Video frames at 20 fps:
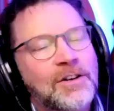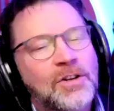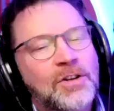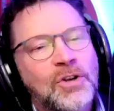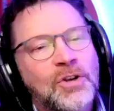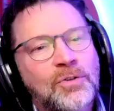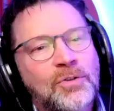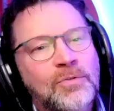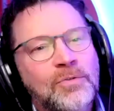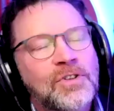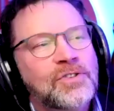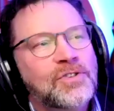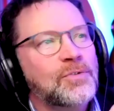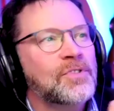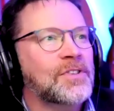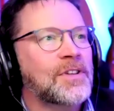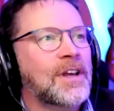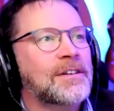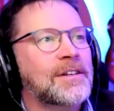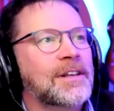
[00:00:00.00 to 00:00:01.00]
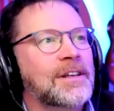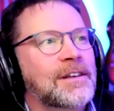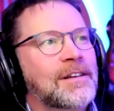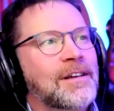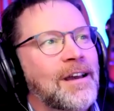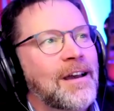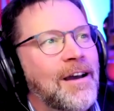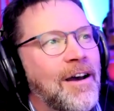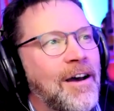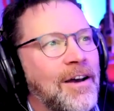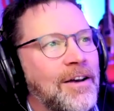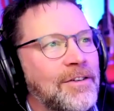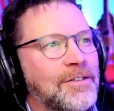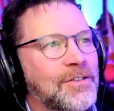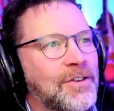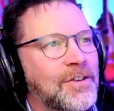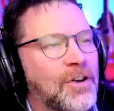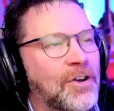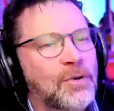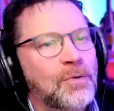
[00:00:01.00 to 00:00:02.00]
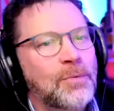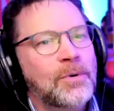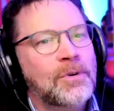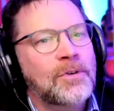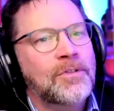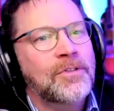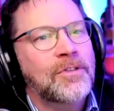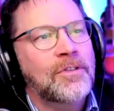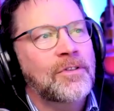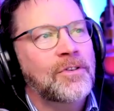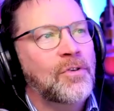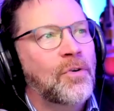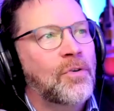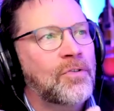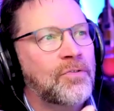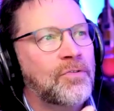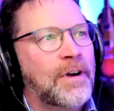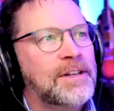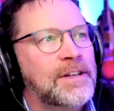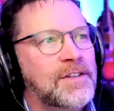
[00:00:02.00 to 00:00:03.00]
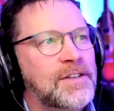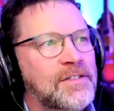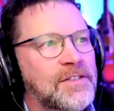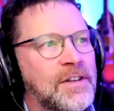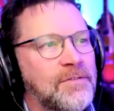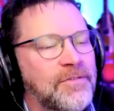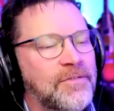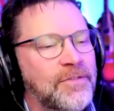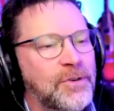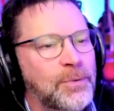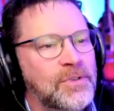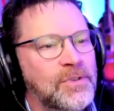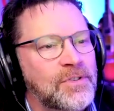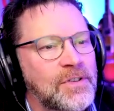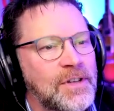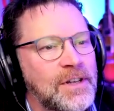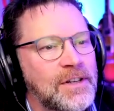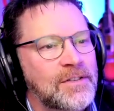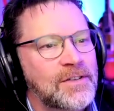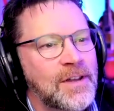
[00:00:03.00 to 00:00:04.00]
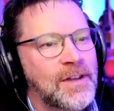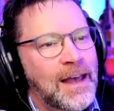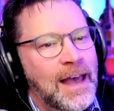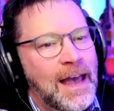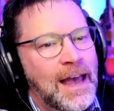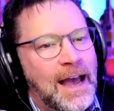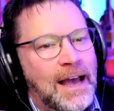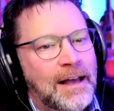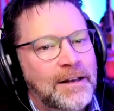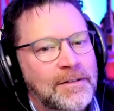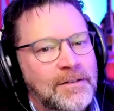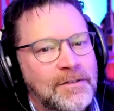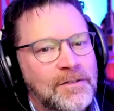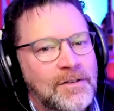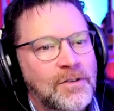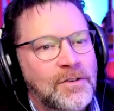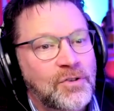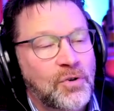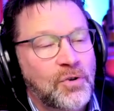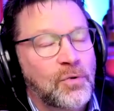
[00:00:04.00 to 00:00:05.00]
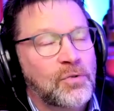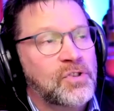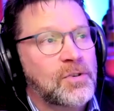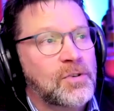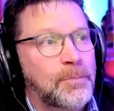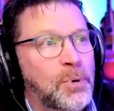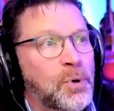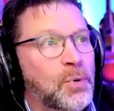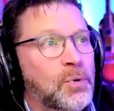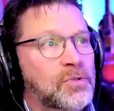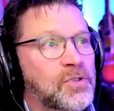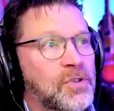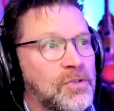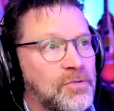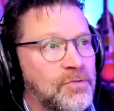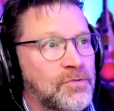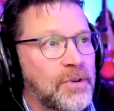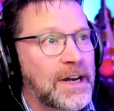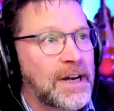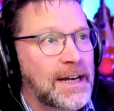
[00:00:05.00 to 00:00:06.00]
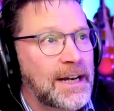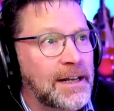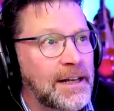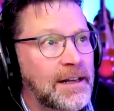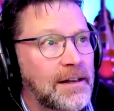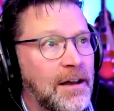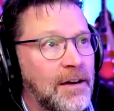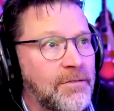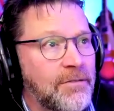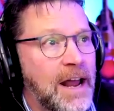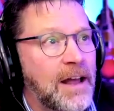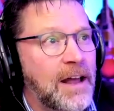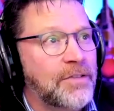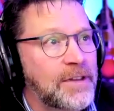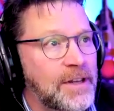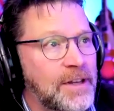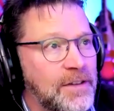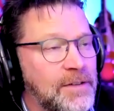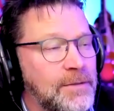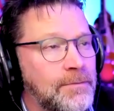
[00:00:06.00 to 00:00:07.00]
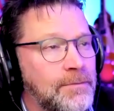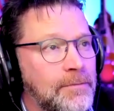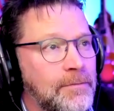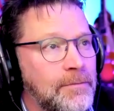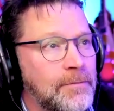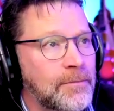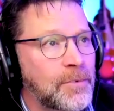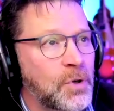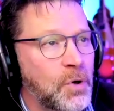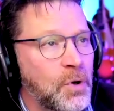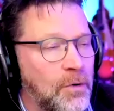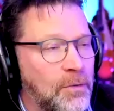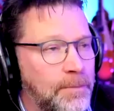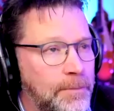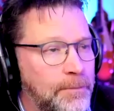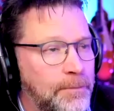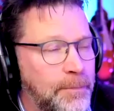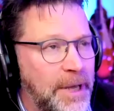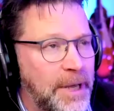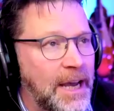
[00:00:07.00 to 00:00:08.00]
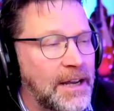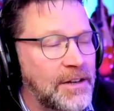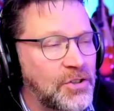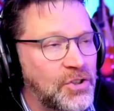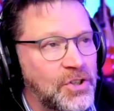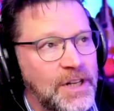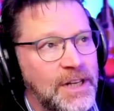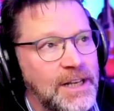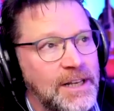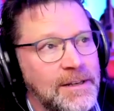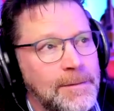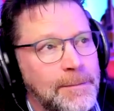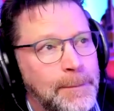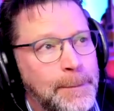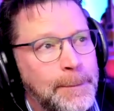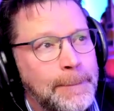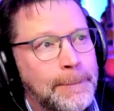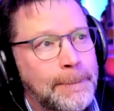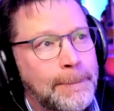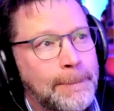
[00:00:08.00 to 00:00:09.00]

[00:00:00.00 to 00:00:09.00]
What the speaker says: And who did you study under? Who were your greatest influences and your supporters really around your PhD?